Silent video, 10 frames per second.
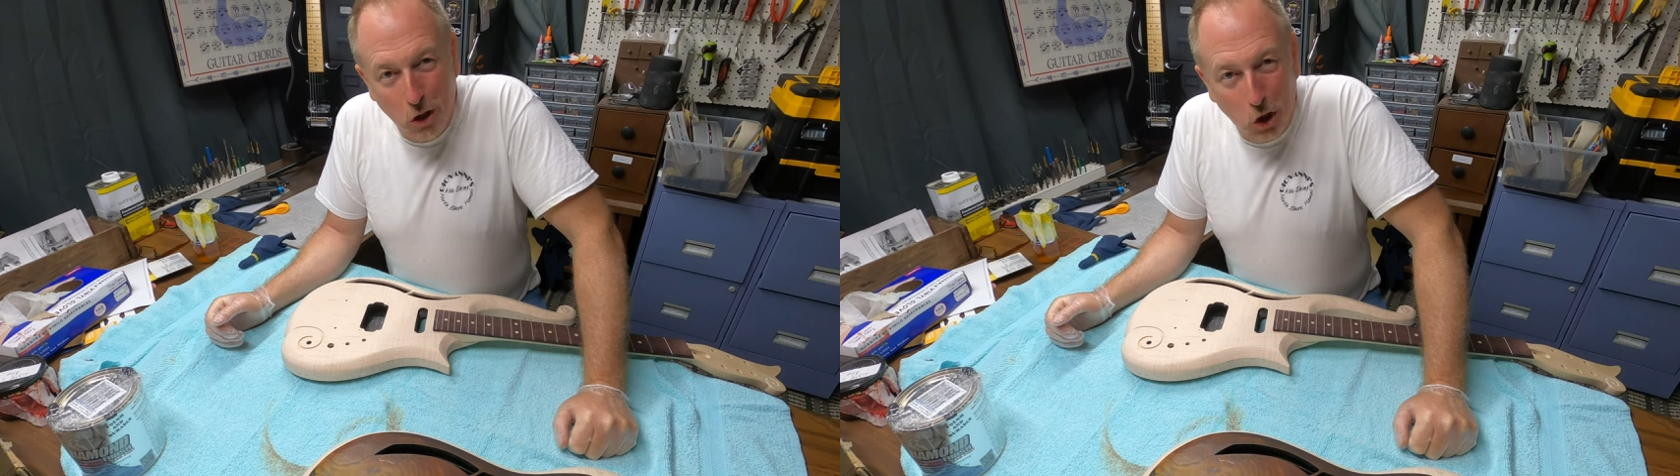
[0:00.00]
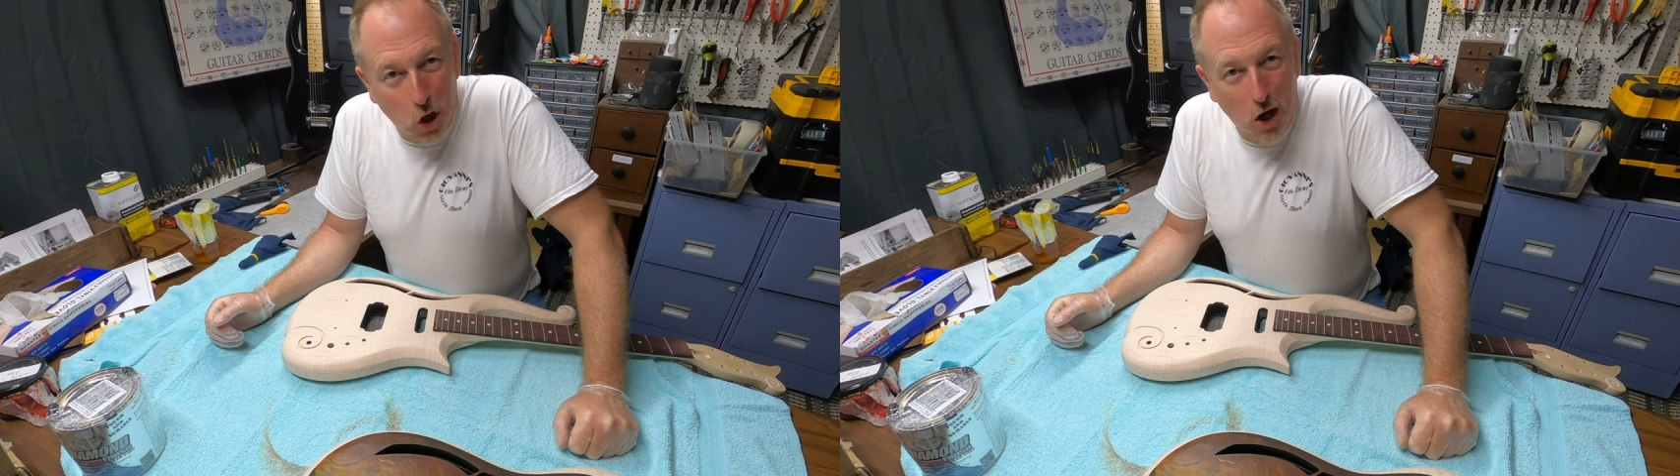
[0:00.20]

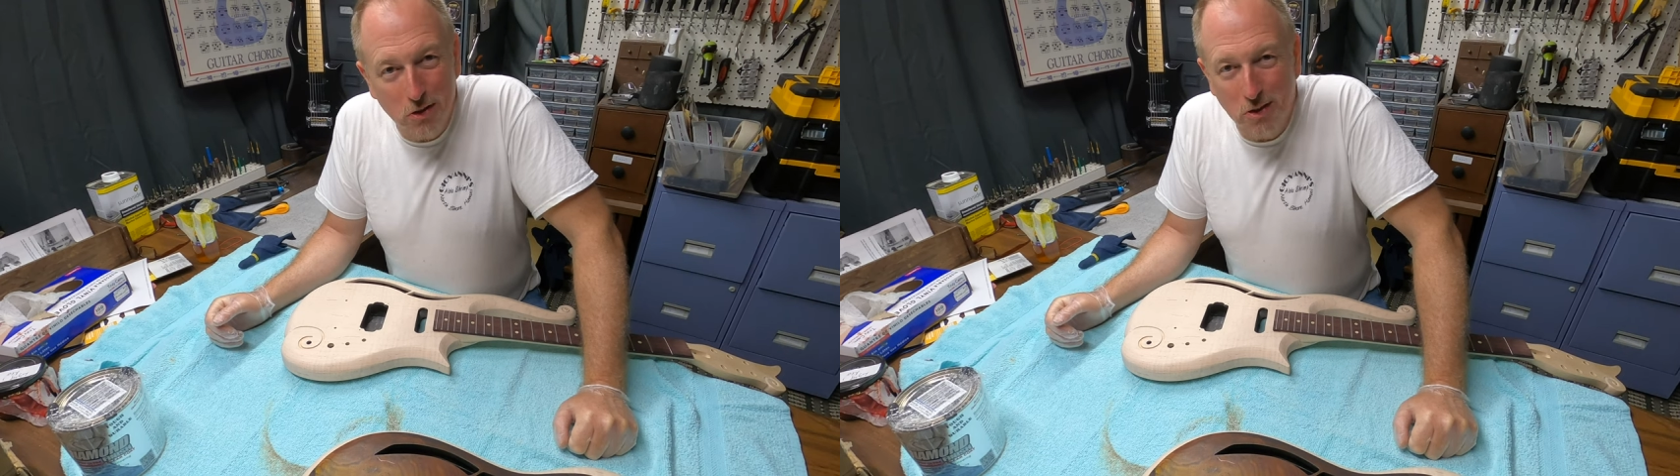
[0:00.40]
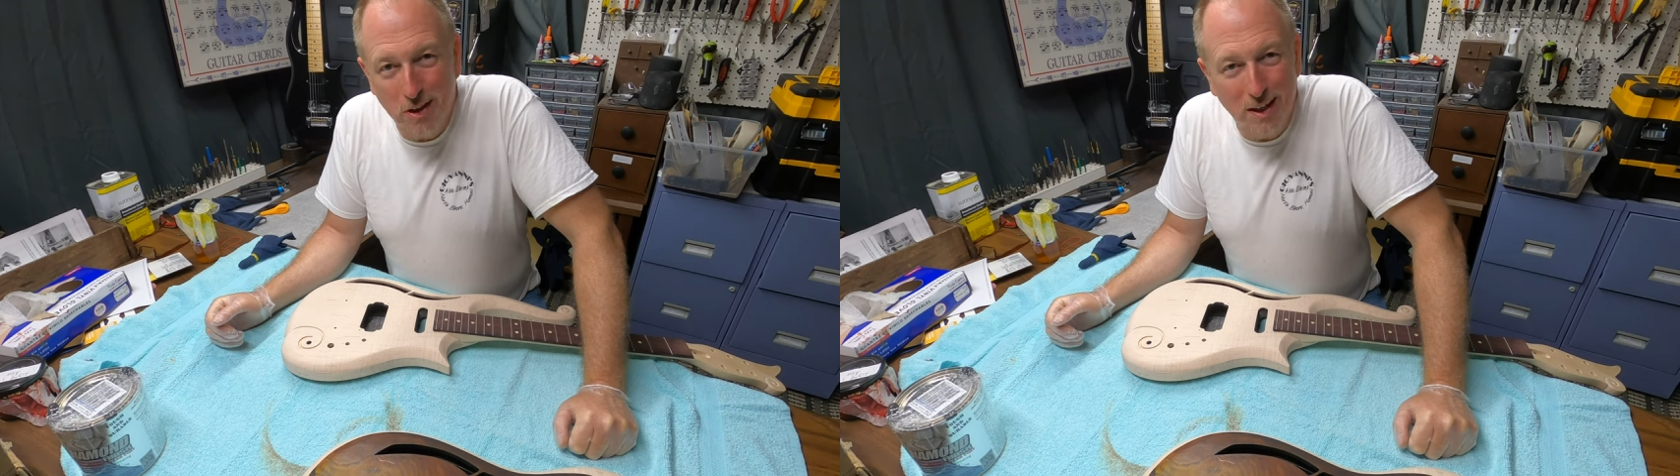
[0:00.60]

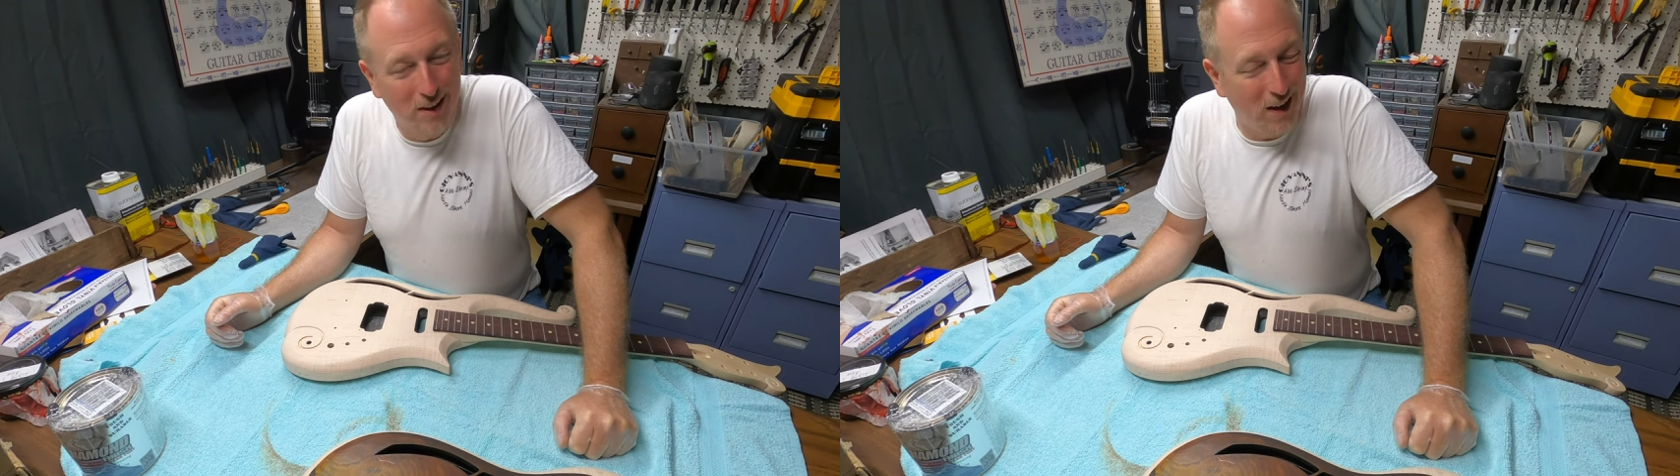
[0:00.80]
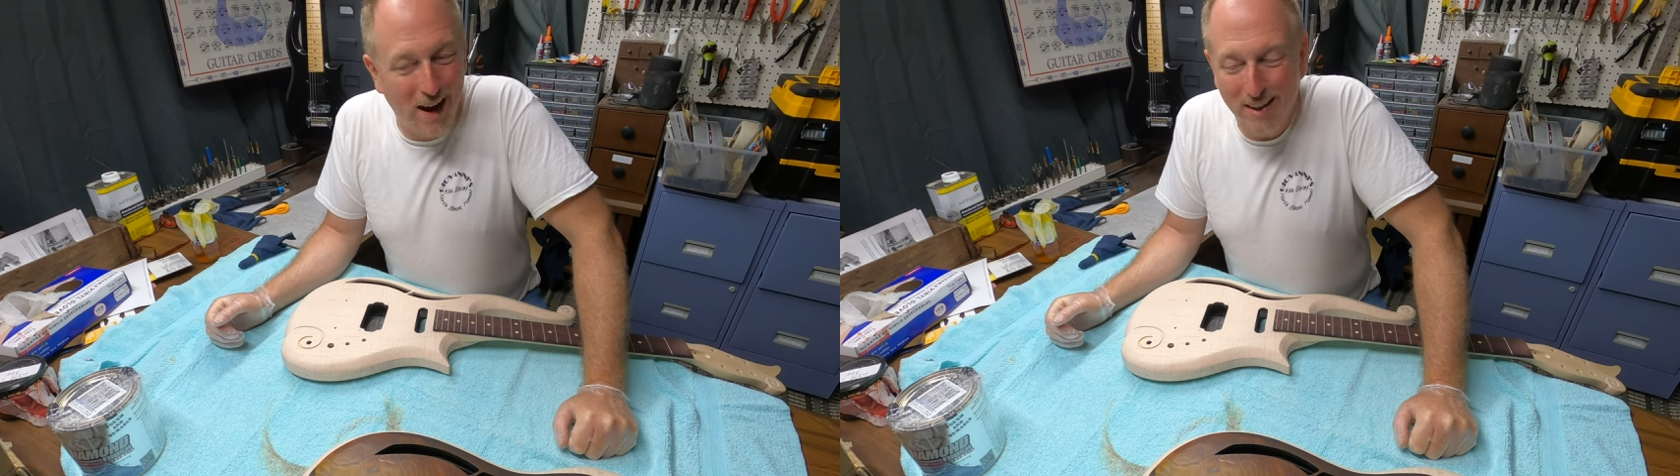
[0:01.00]
glossy,
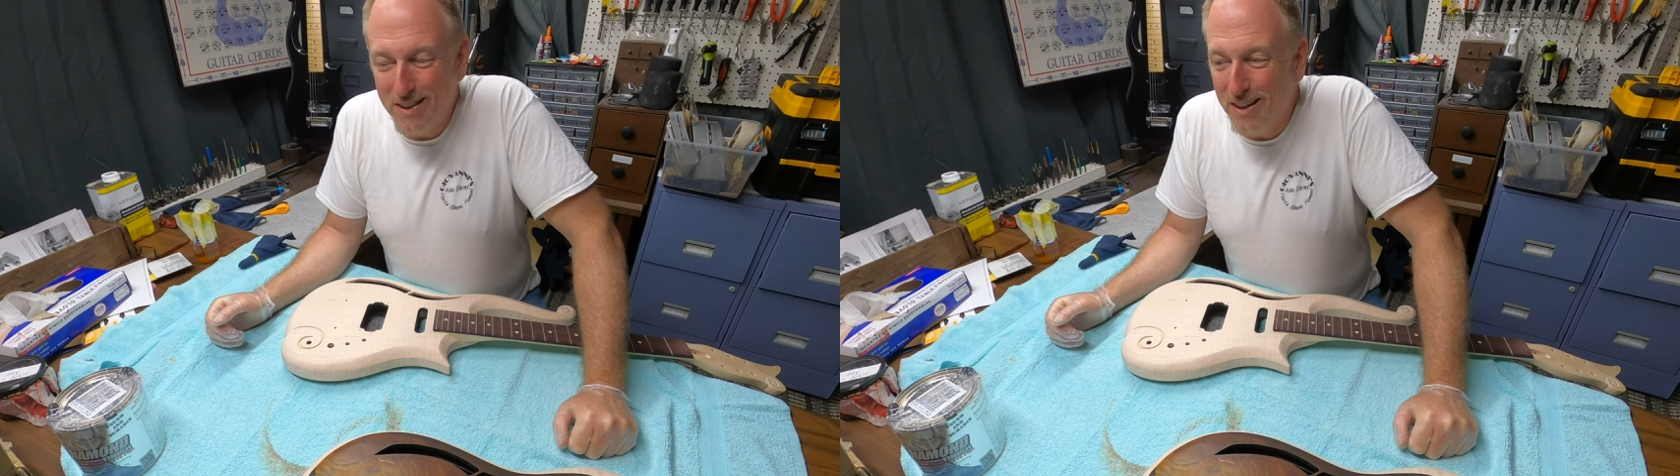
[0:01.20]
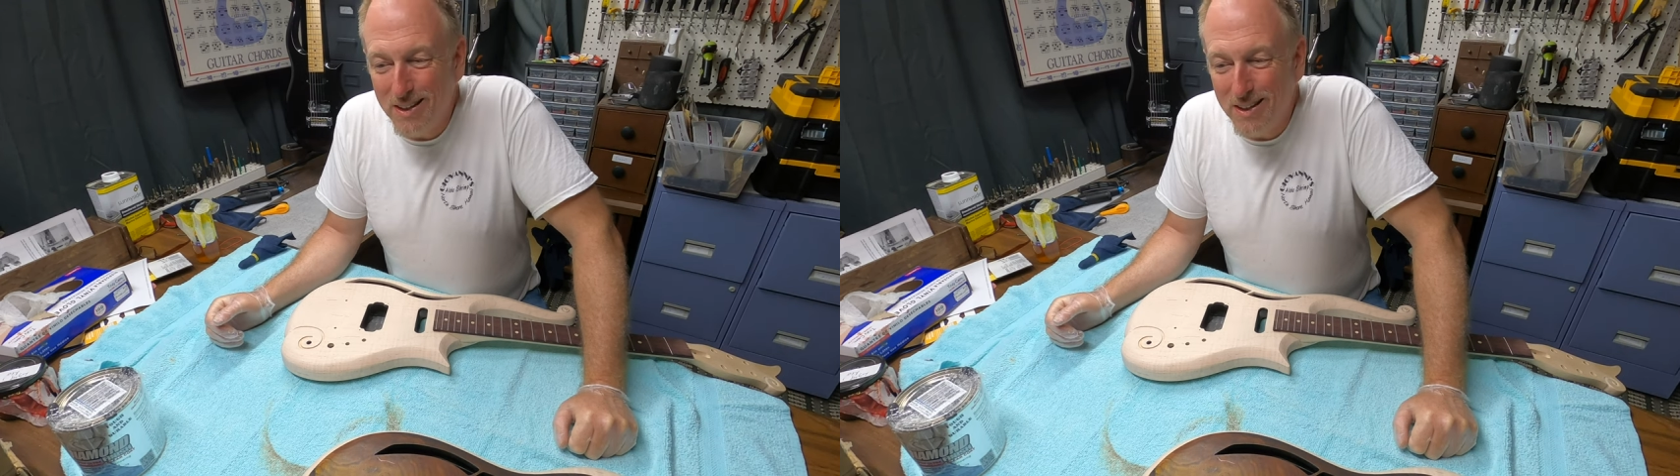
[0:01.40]
glassy,